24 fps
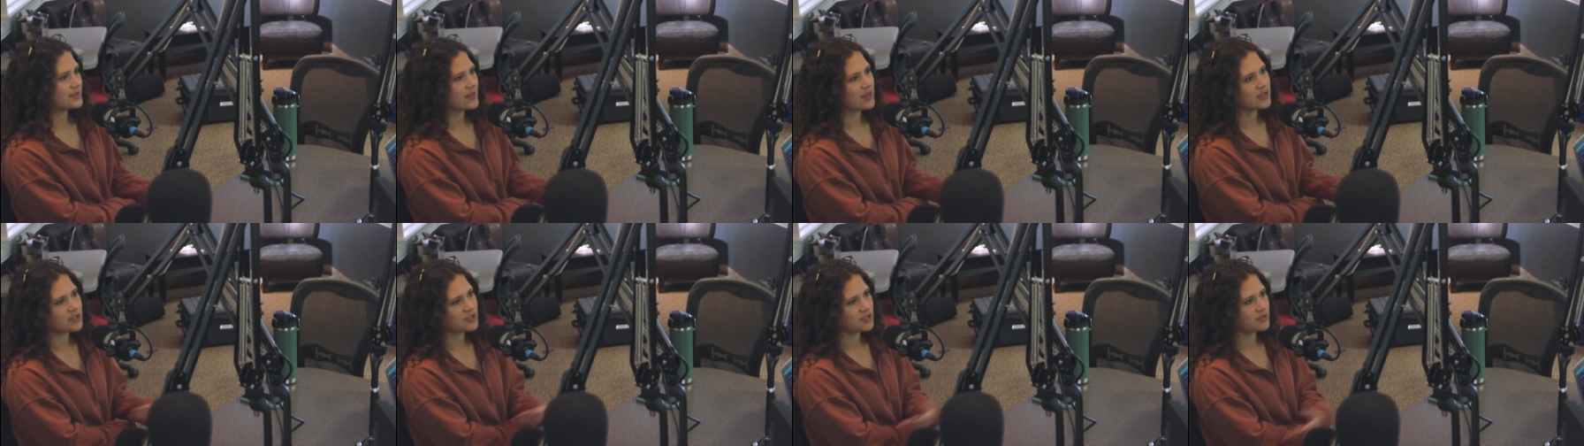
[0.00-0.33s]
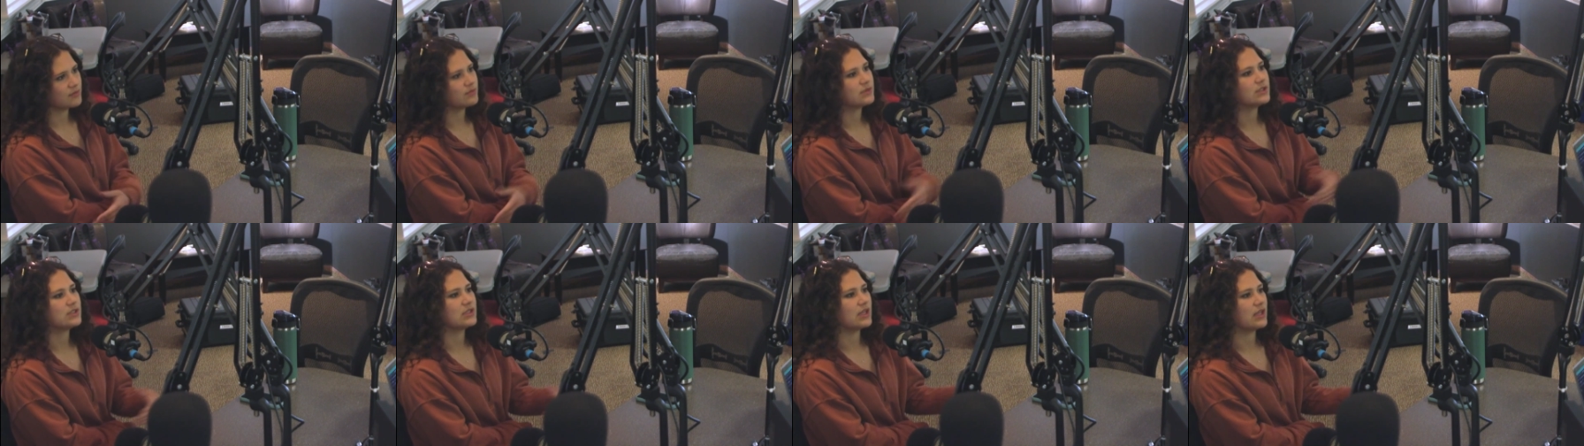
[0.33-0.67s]
that should
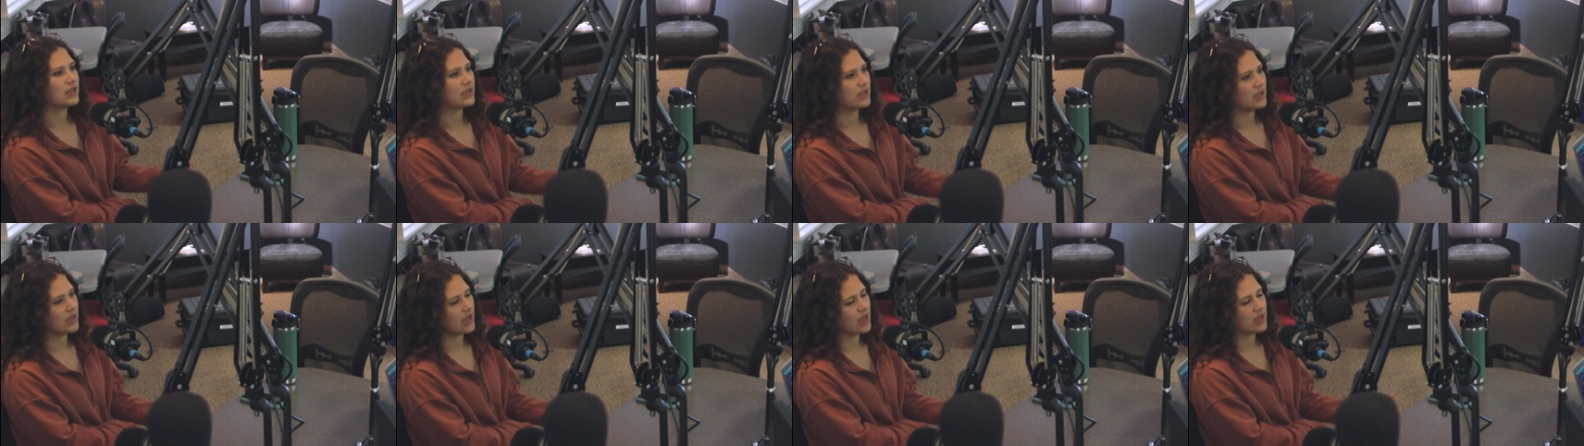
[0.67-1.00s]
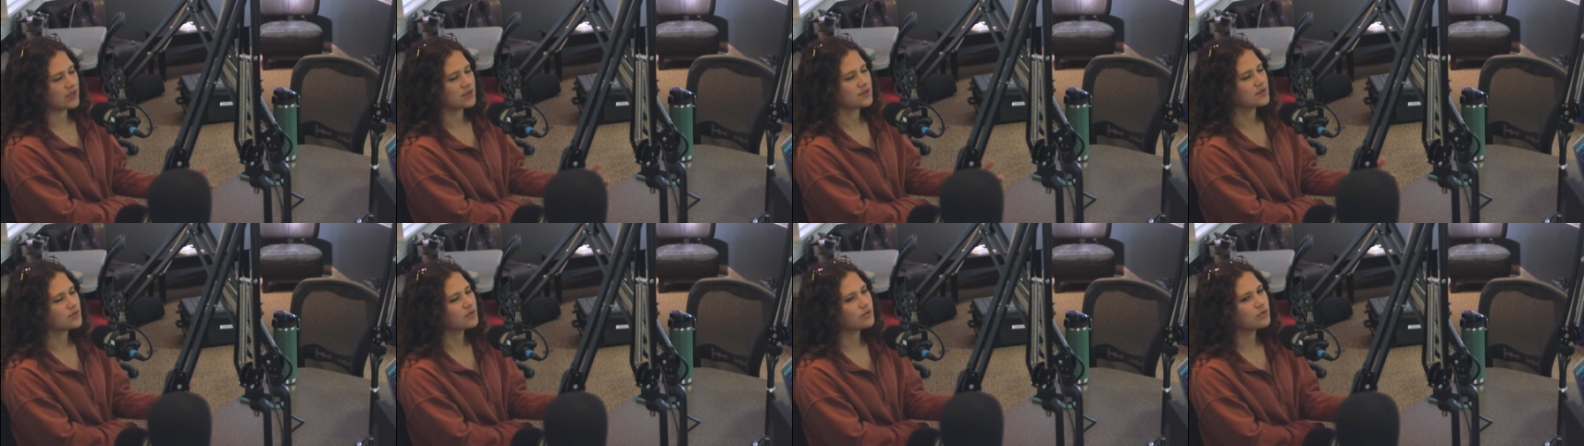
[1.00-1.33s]
be done in
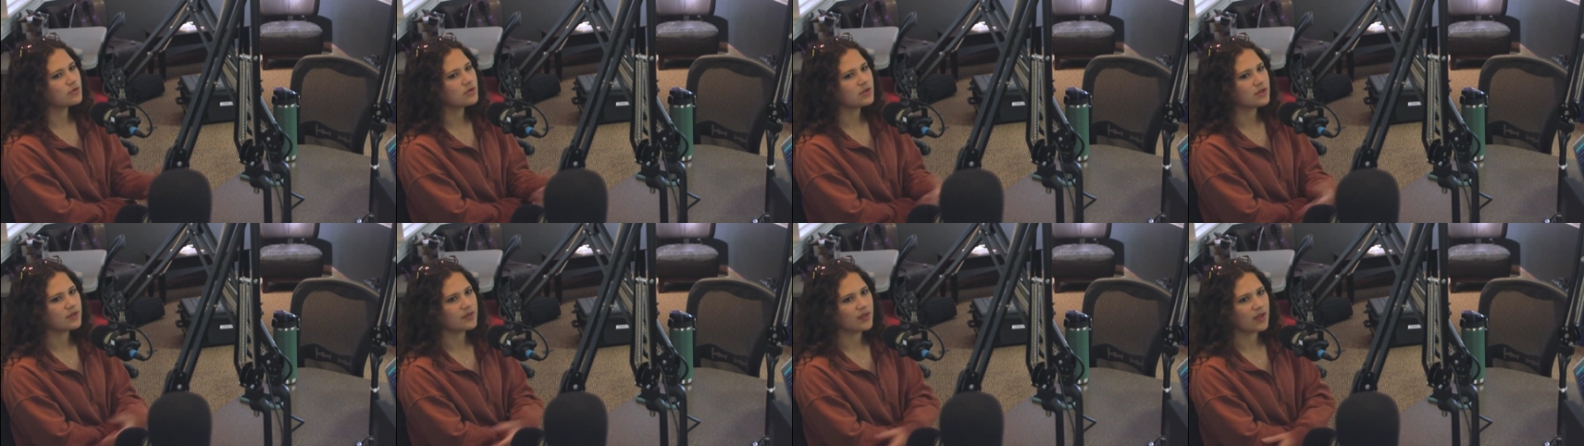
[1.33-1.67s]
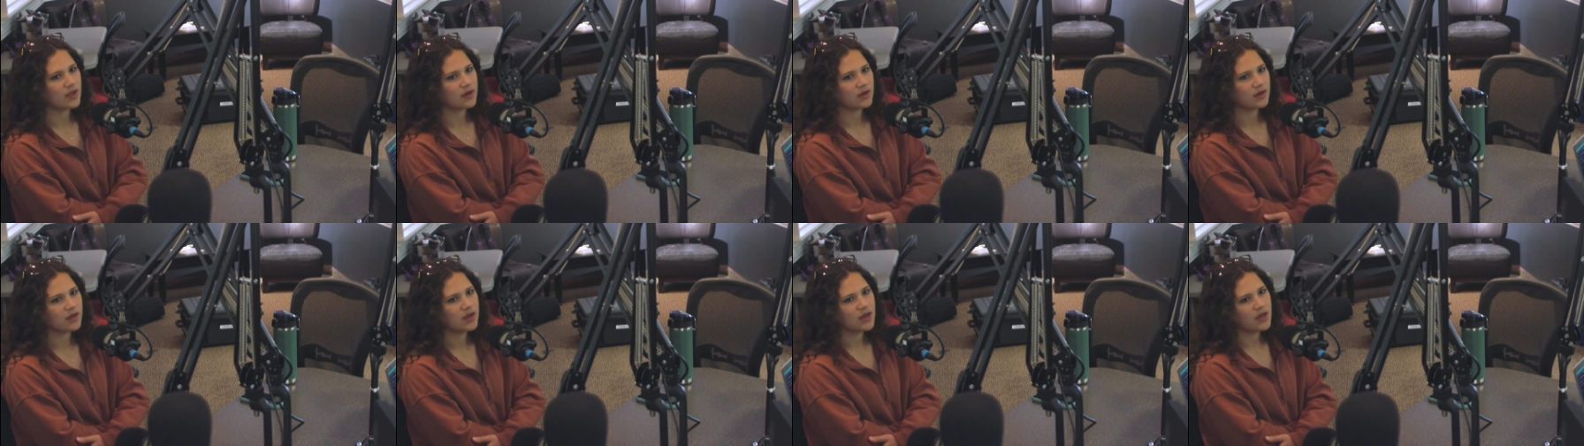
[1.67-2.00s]
high school. And
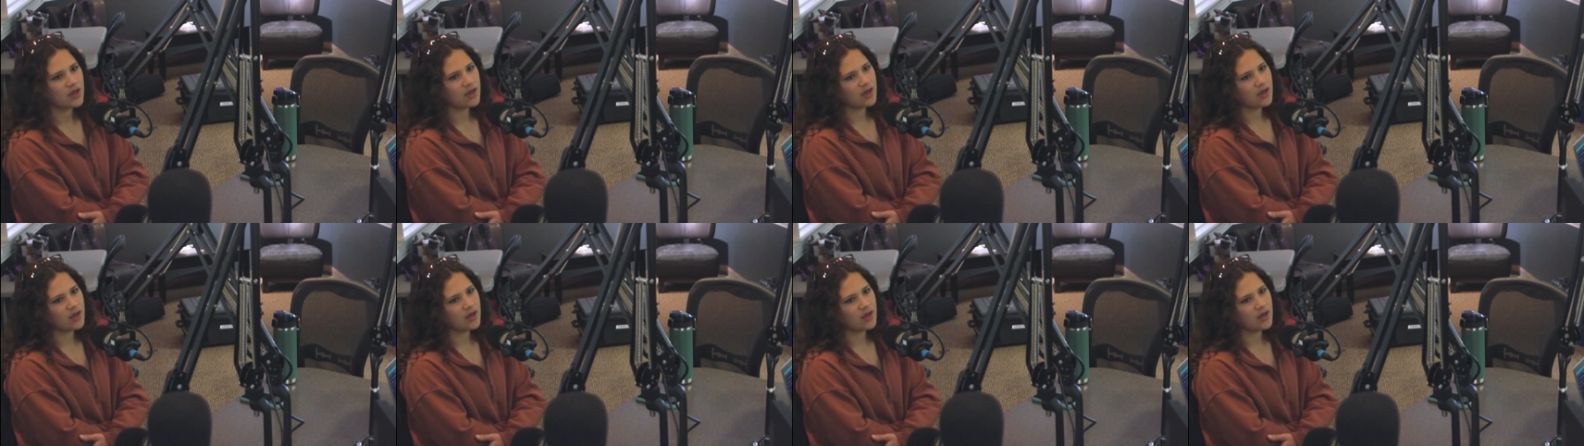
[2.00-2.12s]
then,